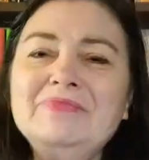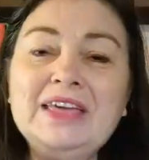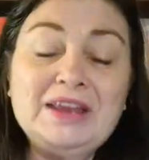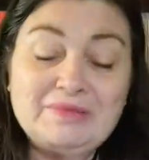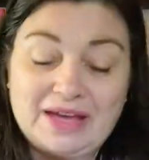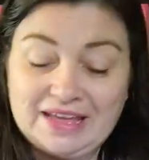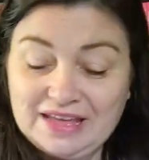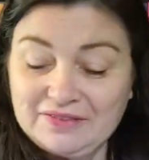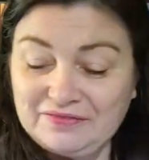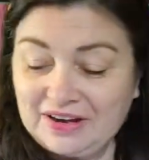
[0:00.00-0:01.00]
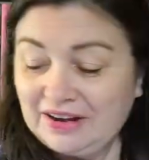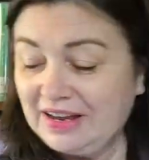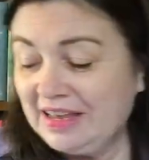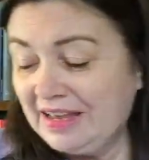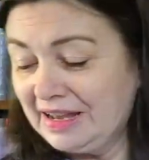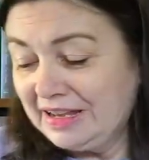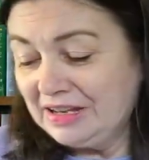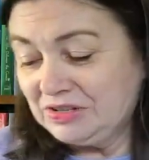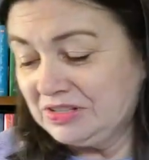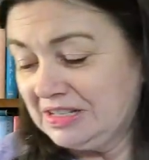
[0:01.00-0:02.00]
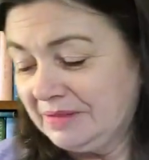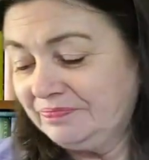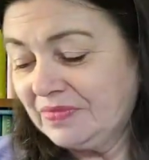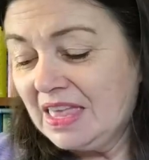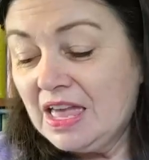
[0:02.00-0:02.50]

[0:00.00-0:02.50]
anyway, very interesting.